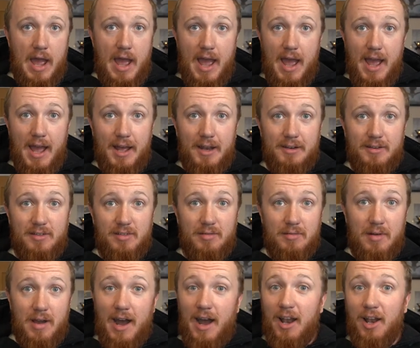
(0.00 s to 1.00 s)
and
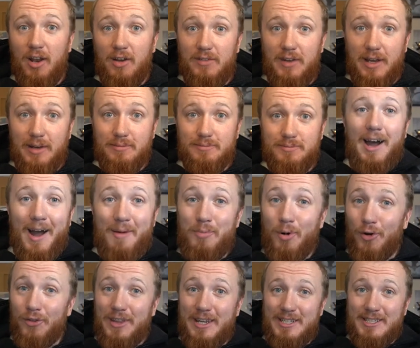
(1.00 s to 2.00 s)
I love it. I
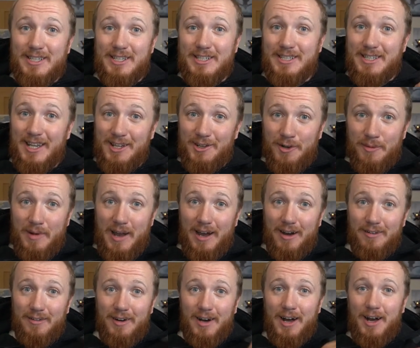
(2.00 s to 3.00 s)
bought this
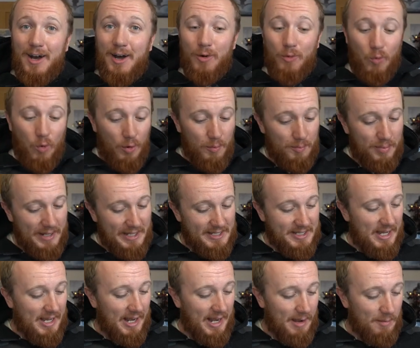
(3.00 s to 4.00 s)
Seinomal uh, One
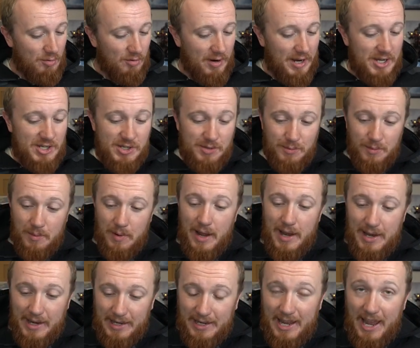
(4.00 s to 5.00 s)
Piece collaboration
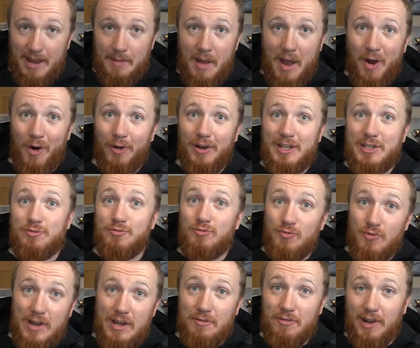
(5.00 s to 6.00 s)
when it came out on its
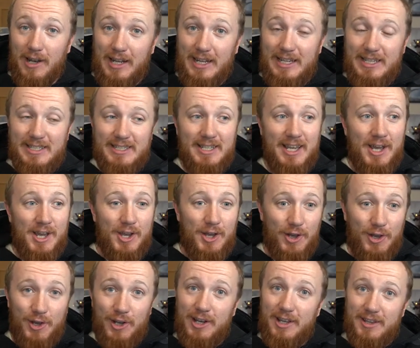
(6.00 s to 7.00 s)
re-release
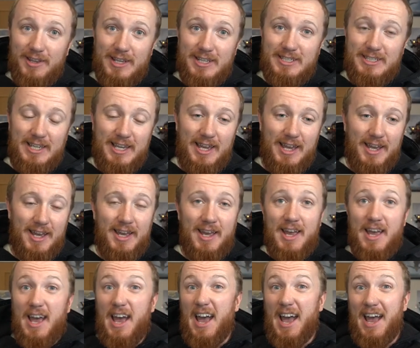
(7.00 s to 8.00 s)
earlier this year,
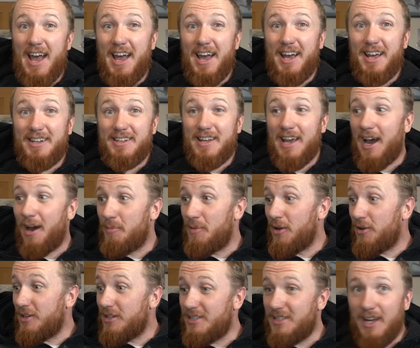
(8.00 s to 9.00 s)
and I'll be
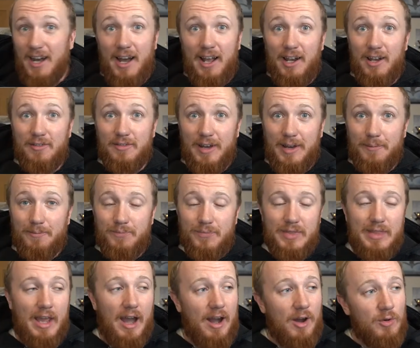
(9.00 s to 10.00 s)
honest, I love it.
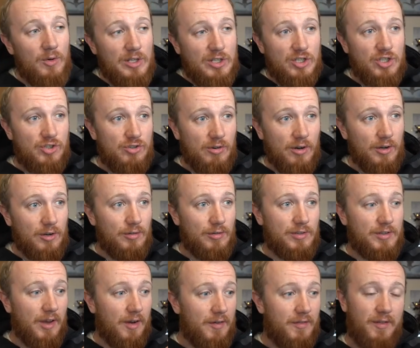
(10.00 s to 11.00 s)
Now, I always struggle
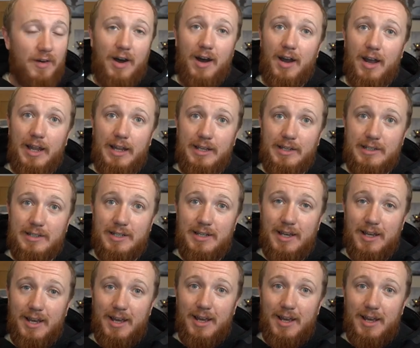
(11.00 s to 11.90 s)
to find